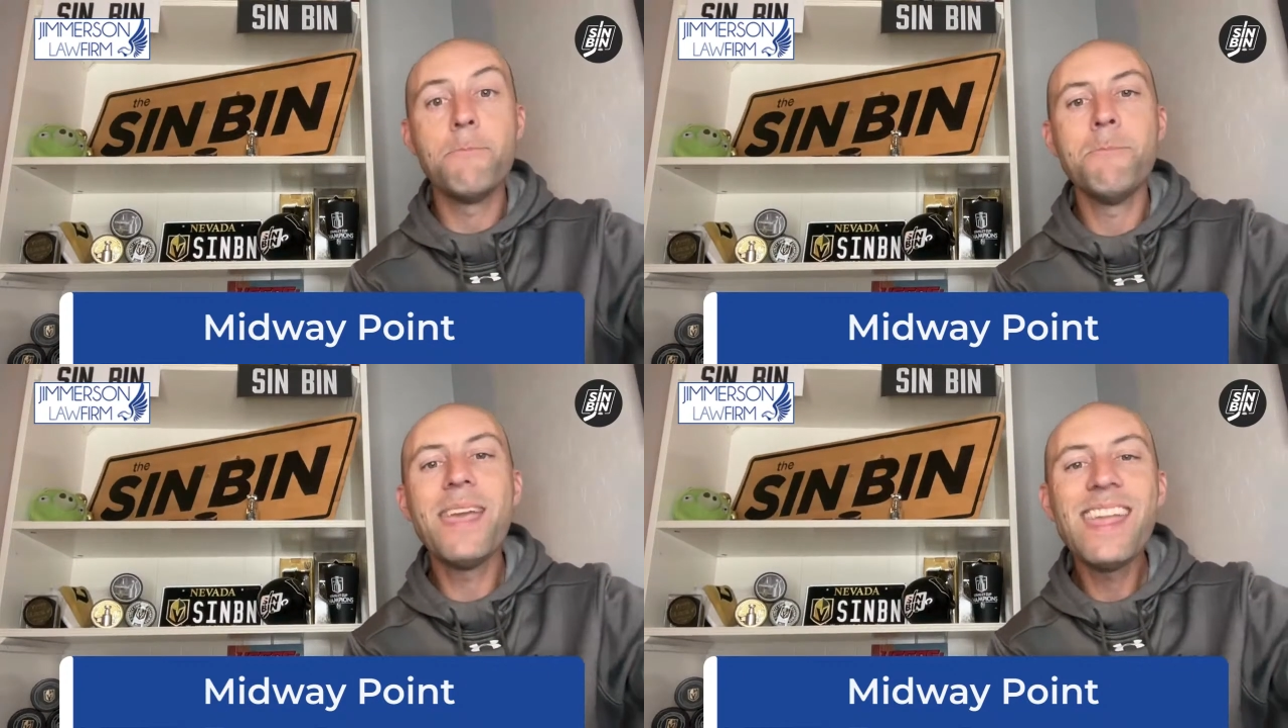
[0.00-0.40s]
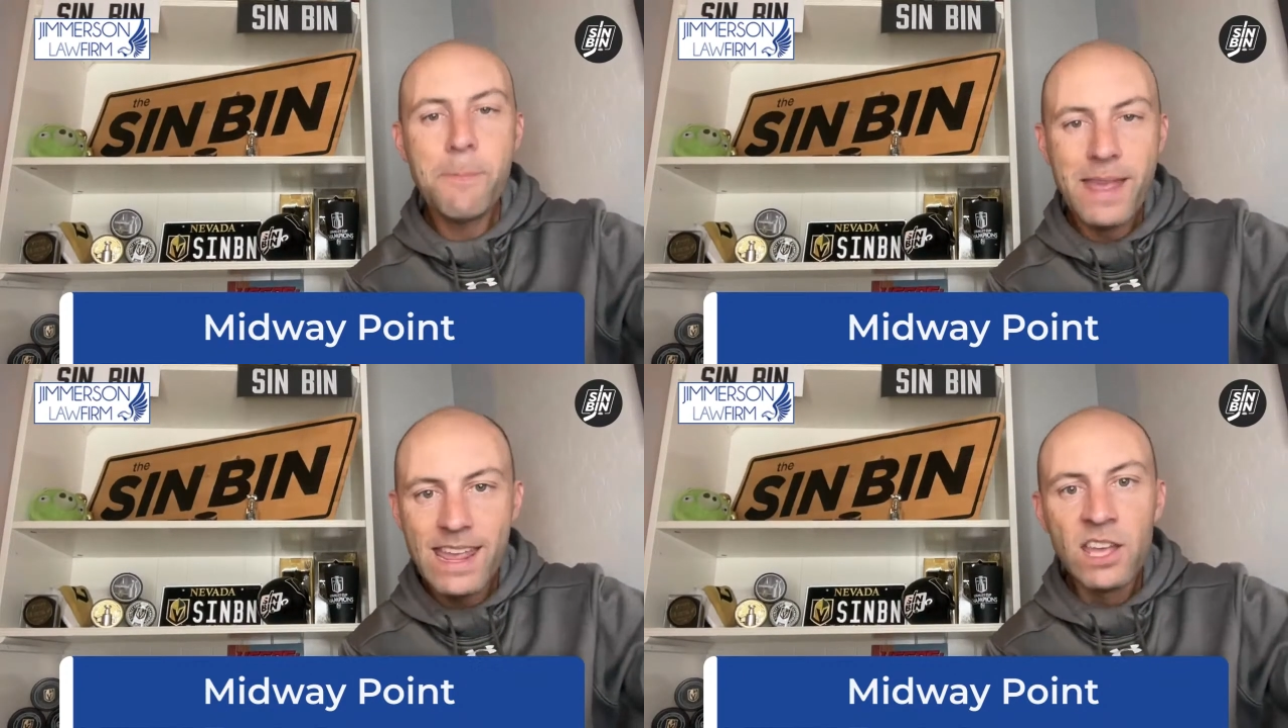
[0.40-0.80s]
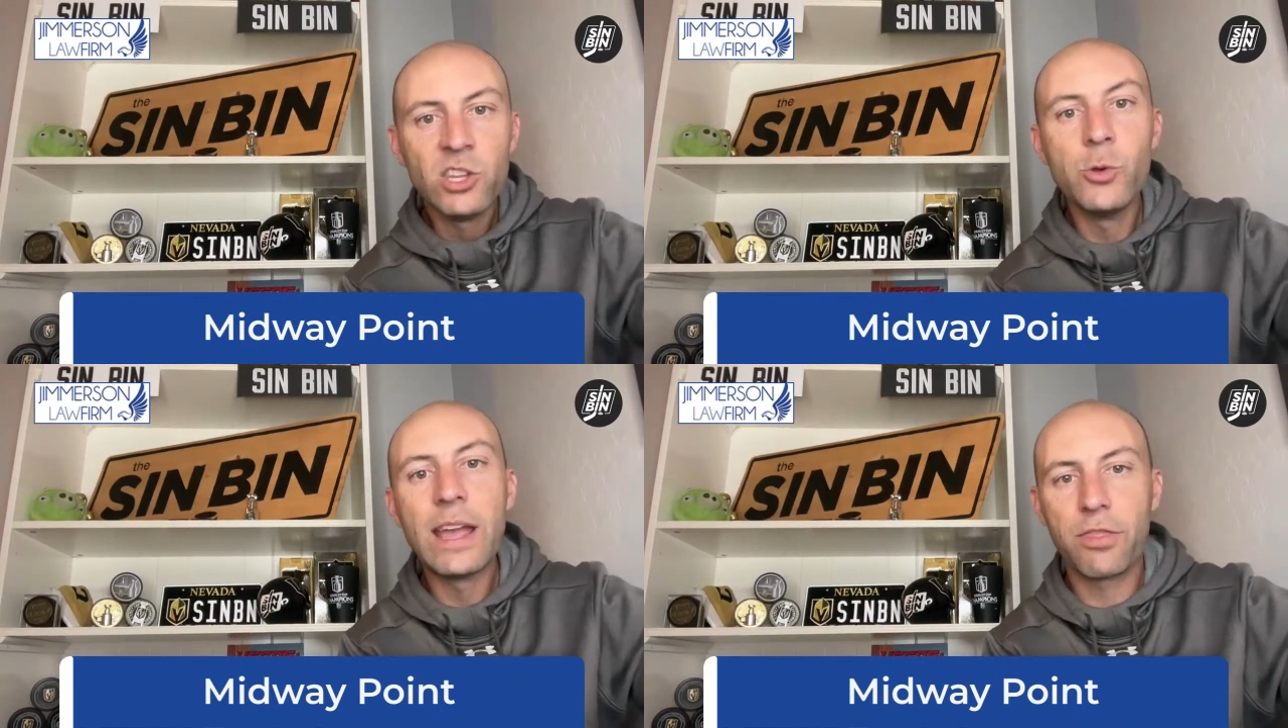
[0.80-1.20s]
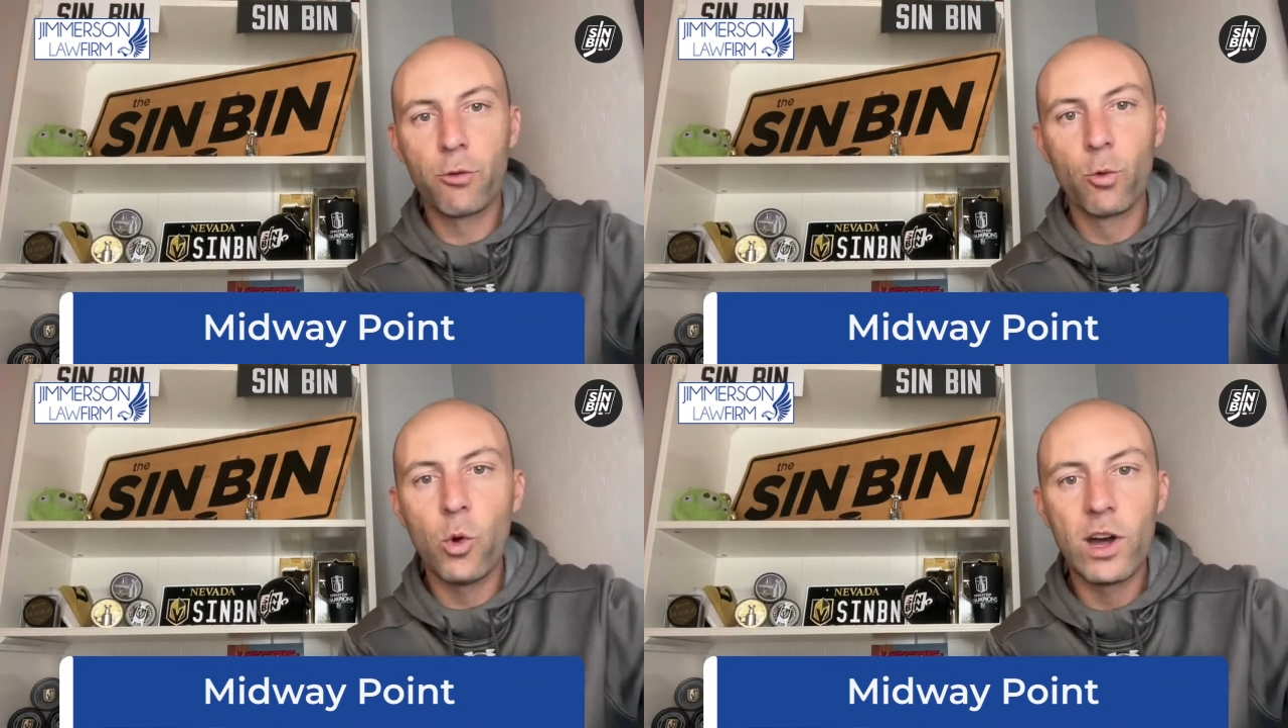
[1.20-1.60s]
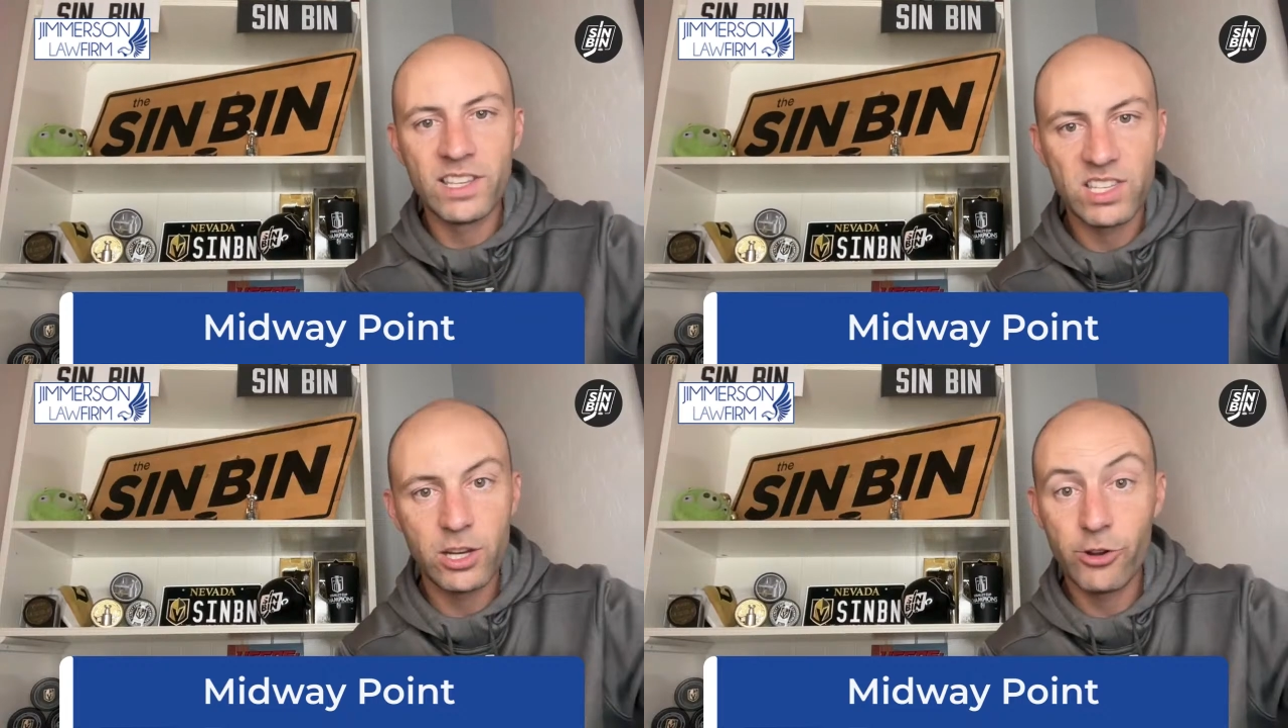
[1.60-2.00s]
Maybe you get through one
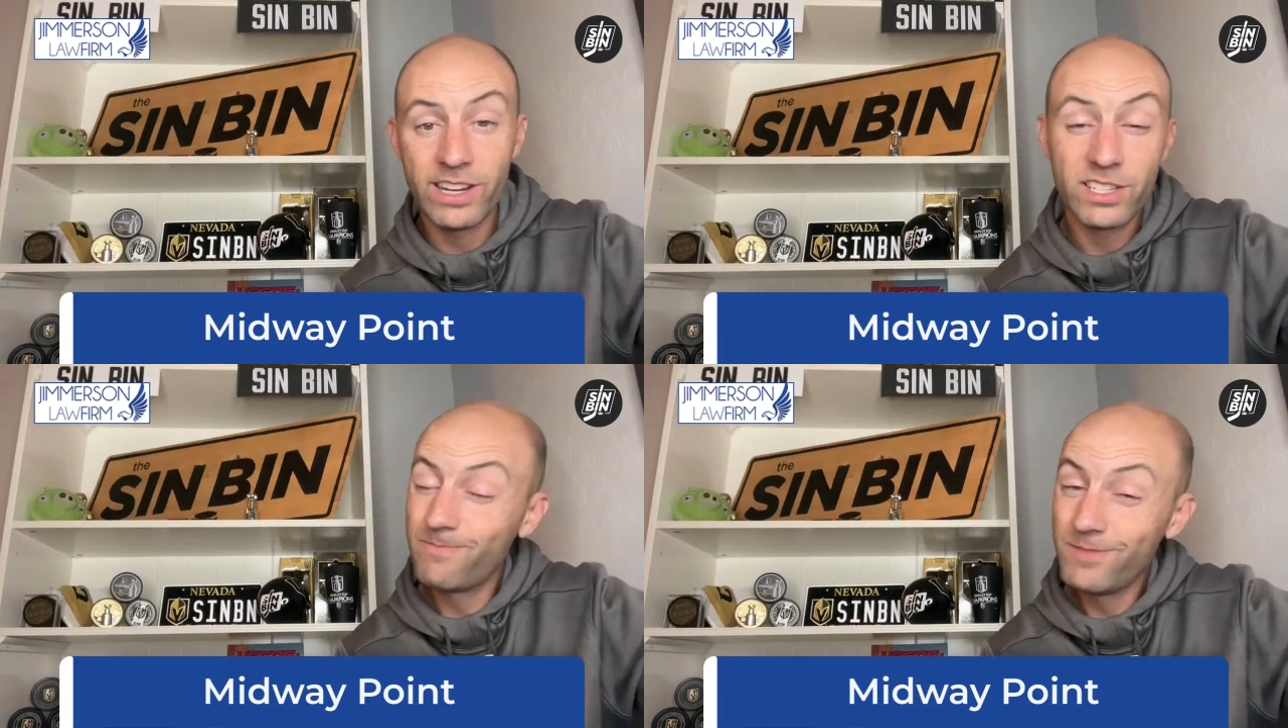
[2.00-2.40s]
series.